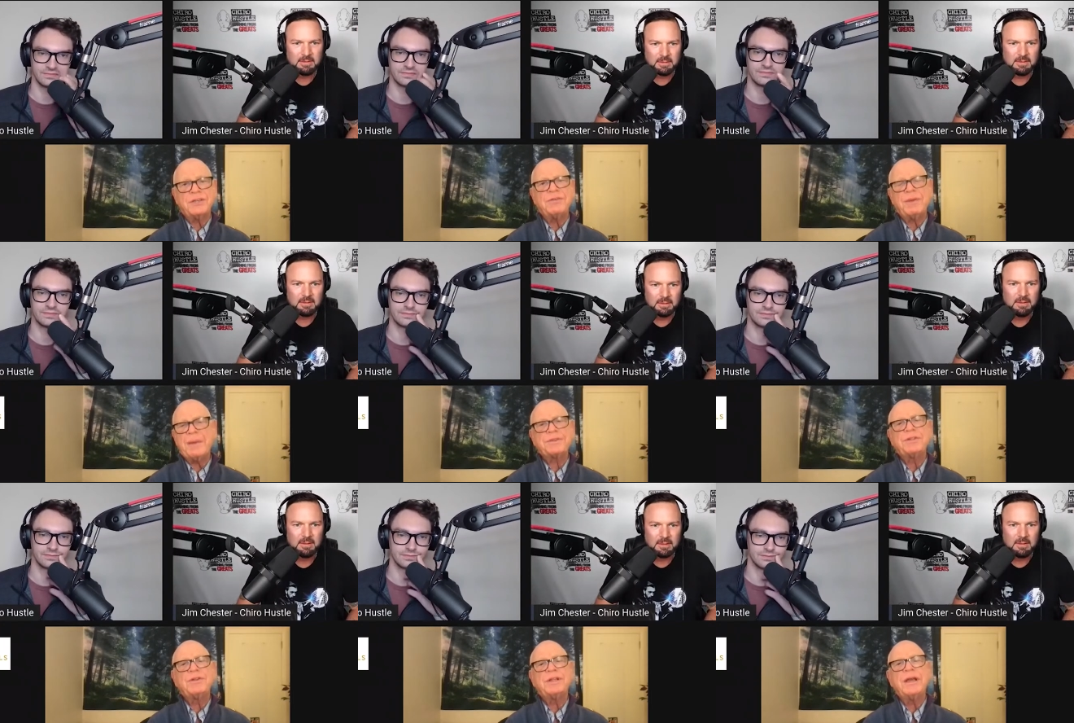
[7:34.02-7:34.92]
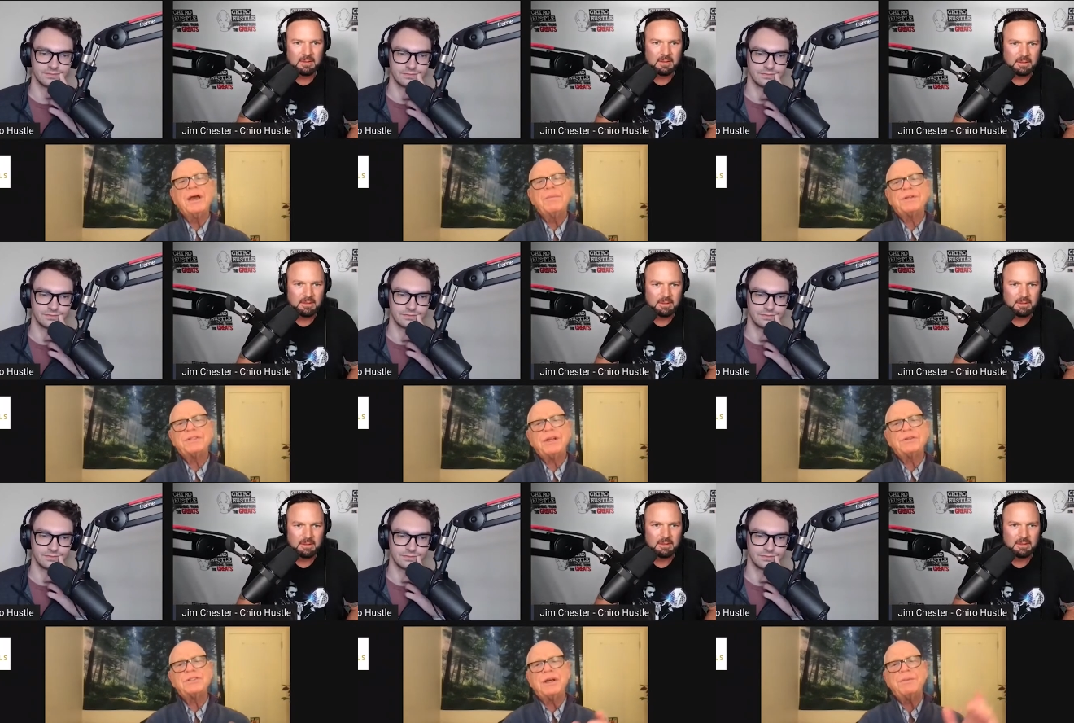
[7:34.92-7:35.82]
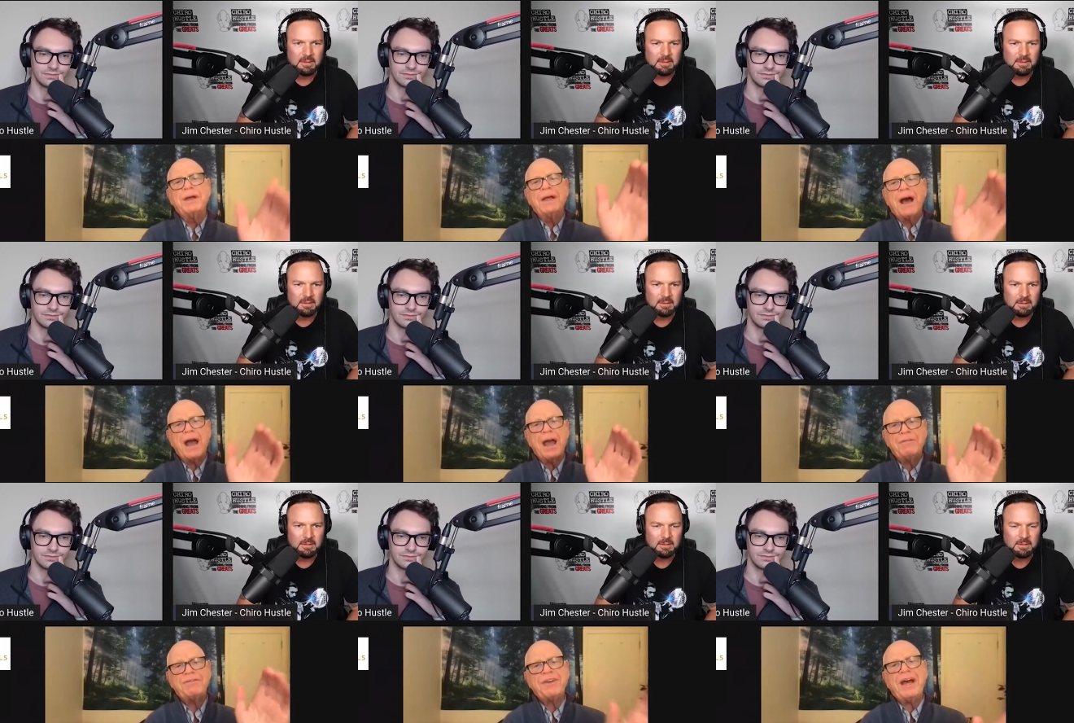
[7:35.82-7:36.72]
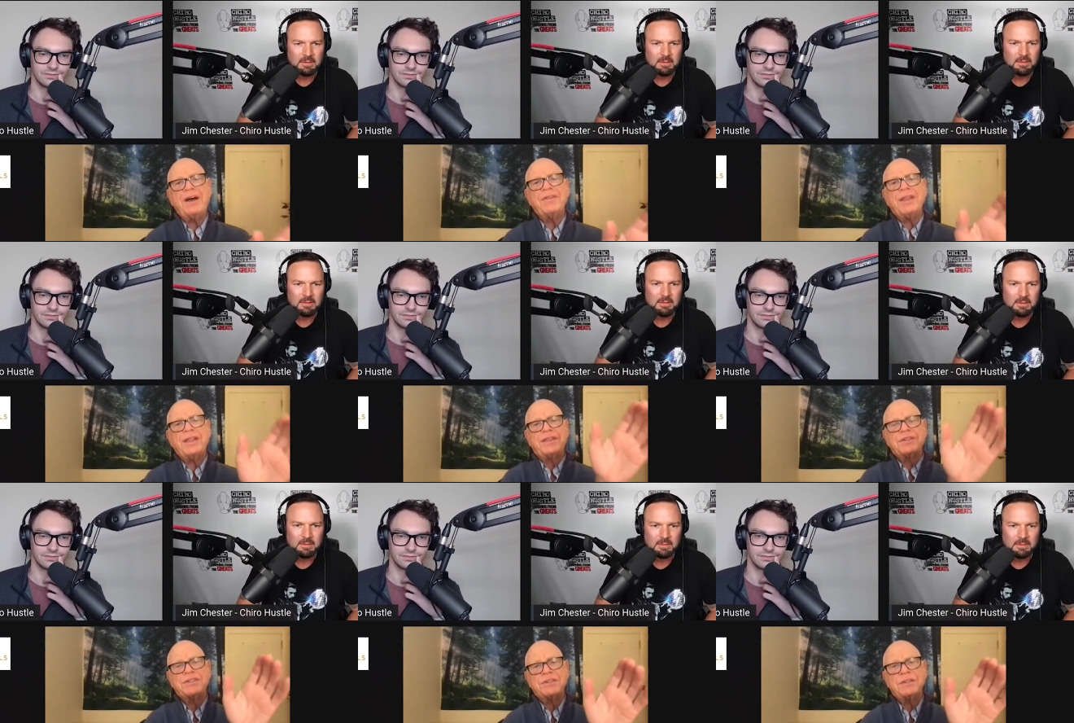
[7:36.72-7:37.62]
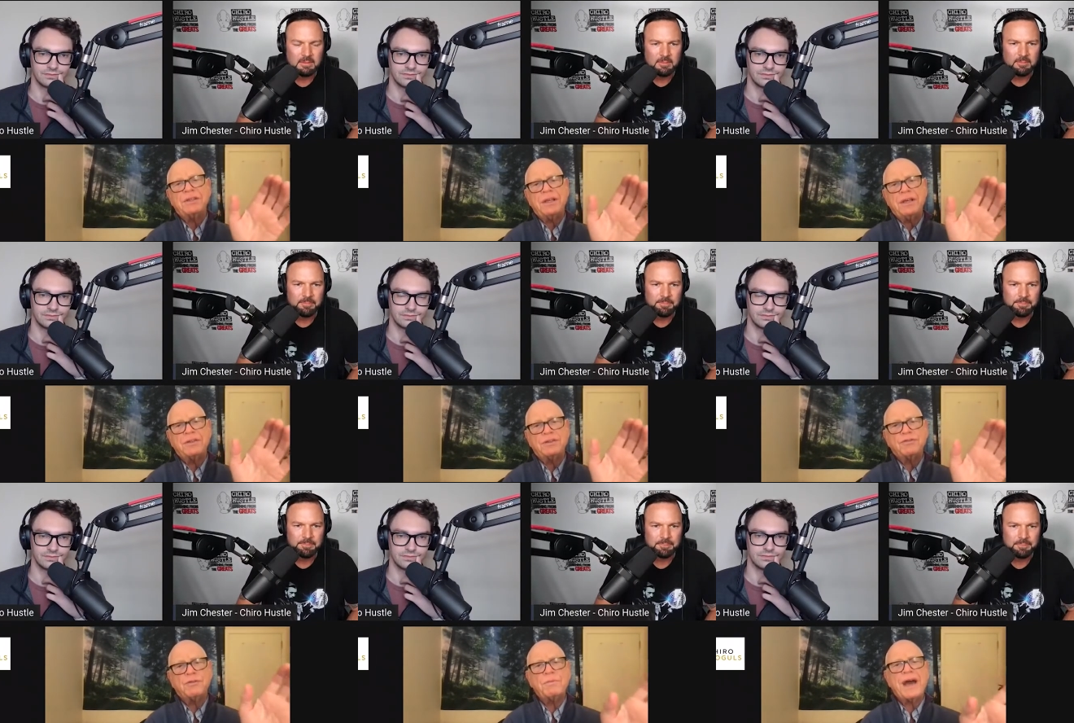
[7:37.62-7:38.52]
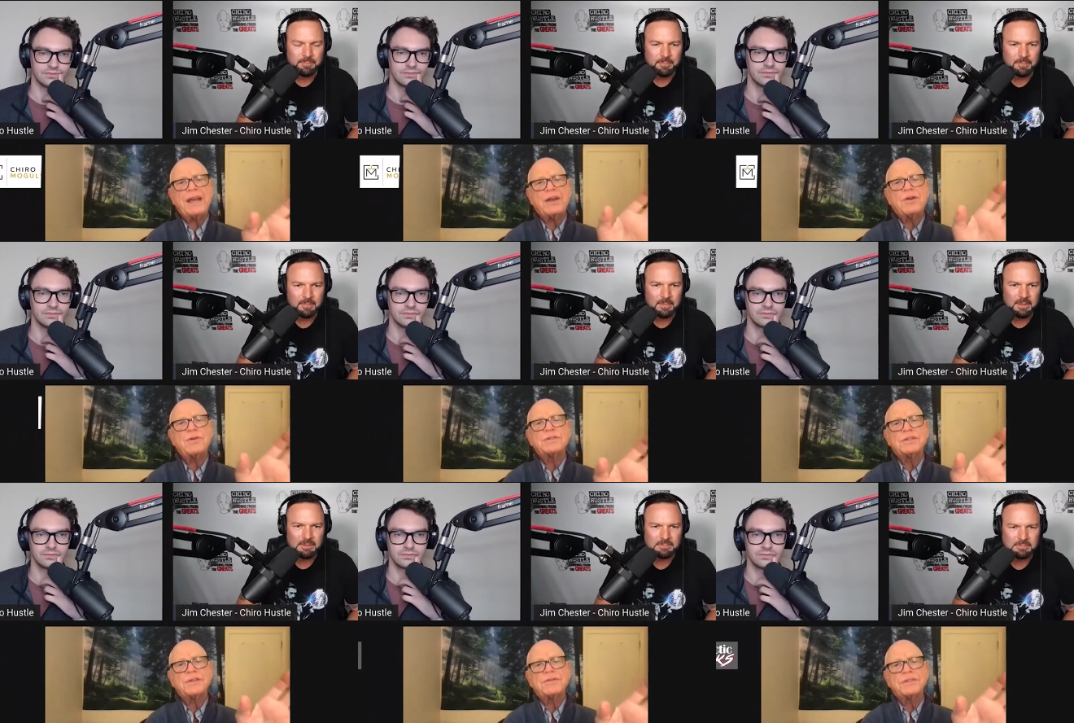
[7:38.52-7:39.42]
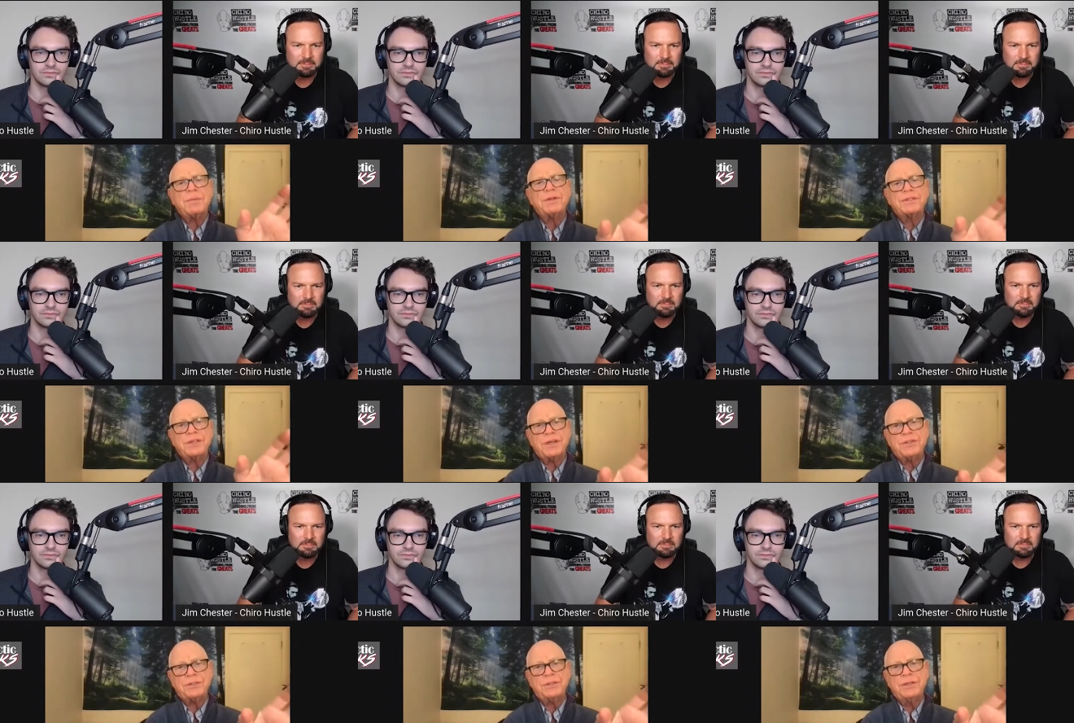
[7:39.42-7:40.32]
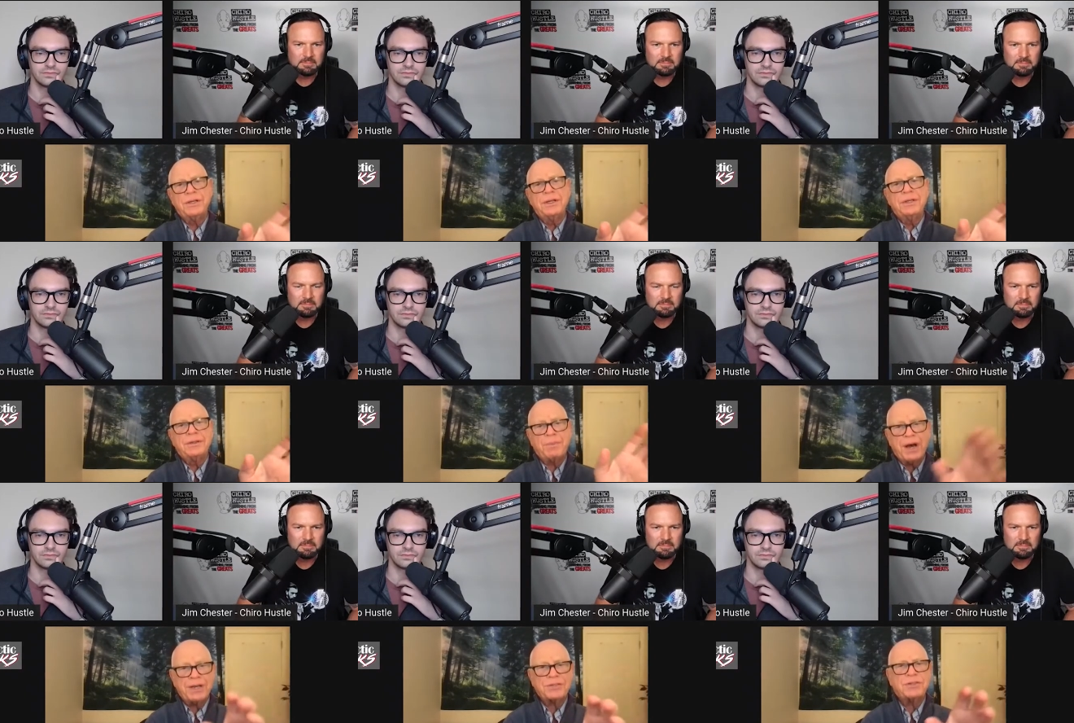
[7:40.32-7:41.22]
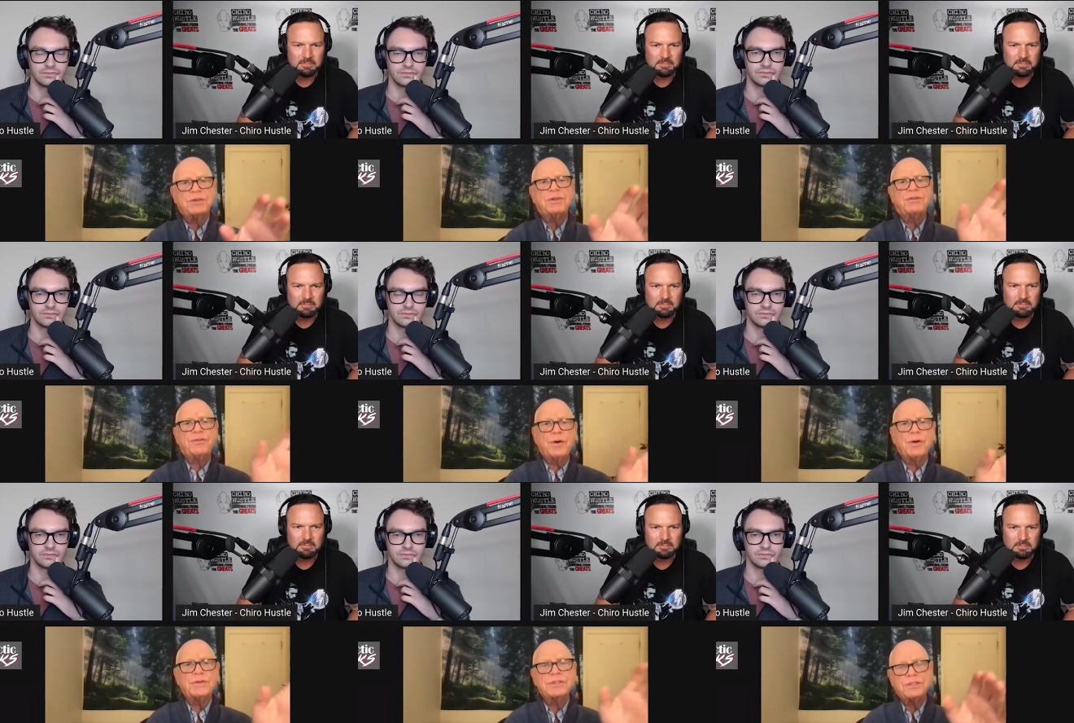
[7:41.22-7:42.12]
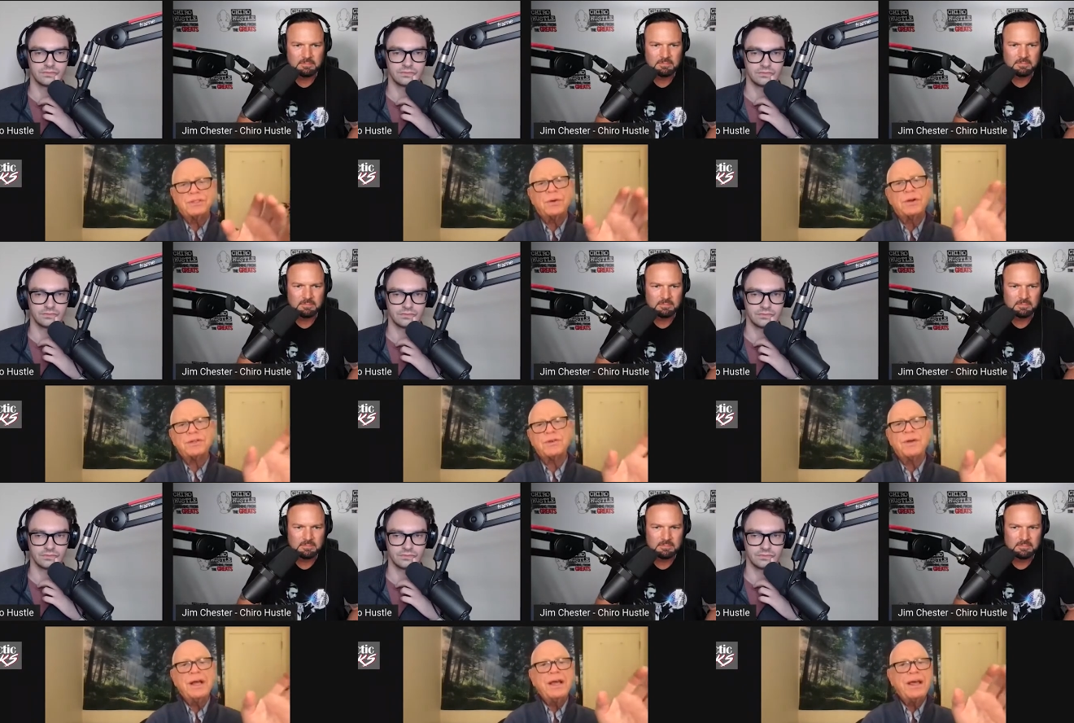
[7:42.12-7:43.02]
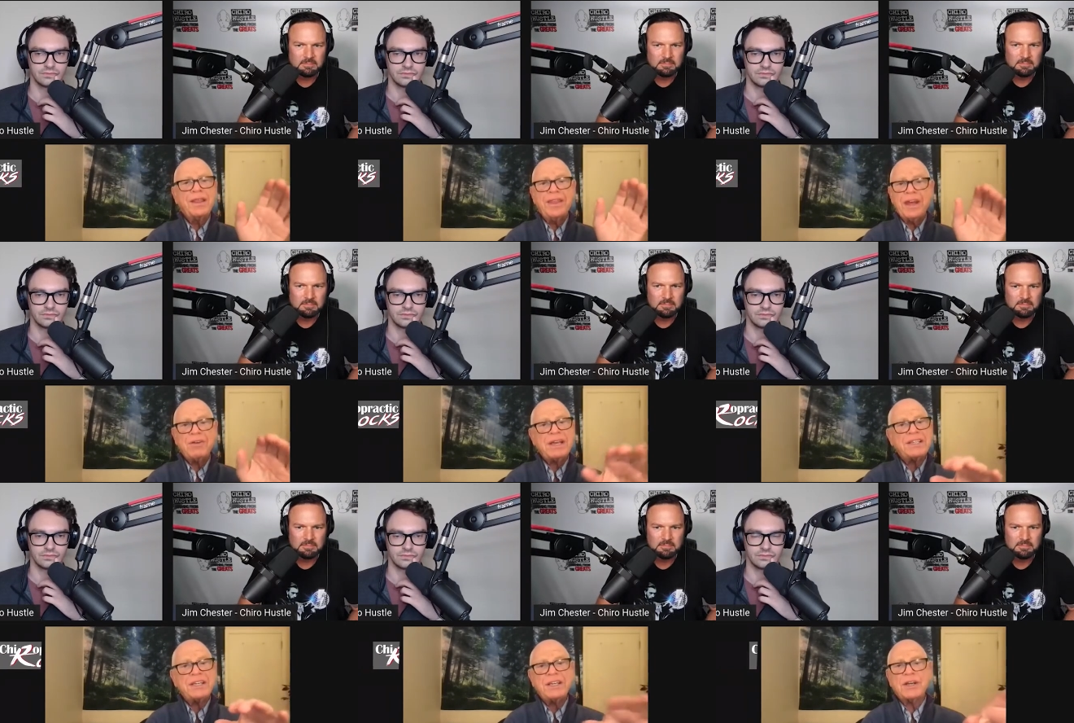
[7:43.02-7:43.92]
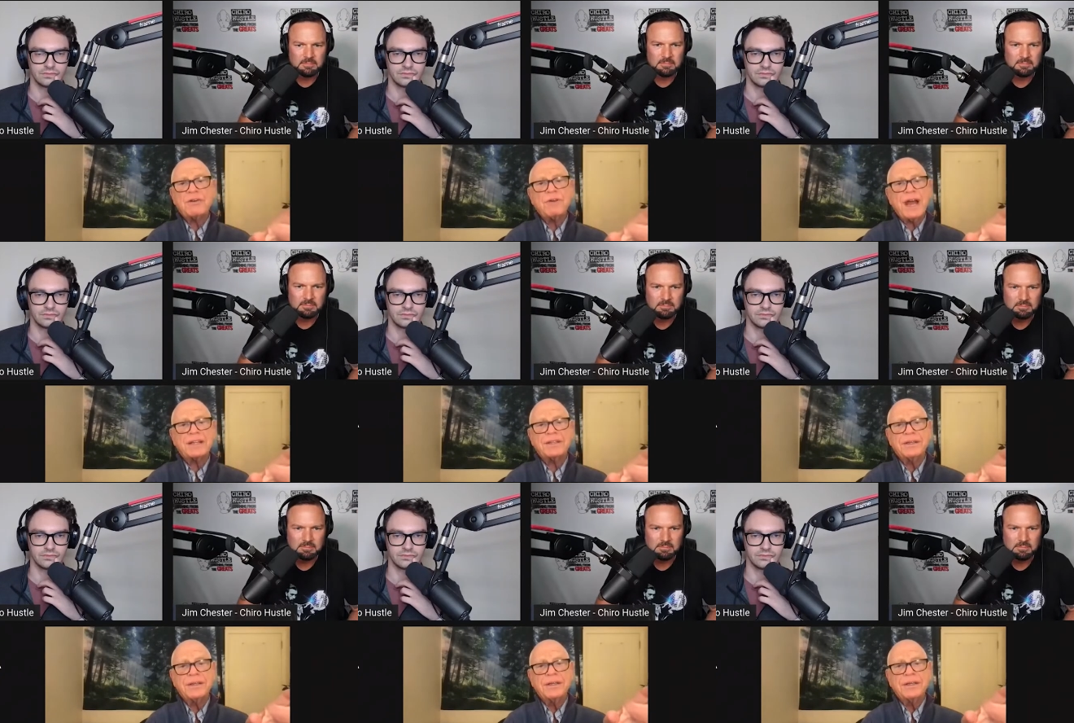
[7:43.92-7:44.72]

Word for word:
Speaker 1: syndrome. Absolutely. But, you know, Jim, I have found that this, the uh, the traumatic causes of subluxation, the posture, the falls, and so on and so on, they're easy to correct.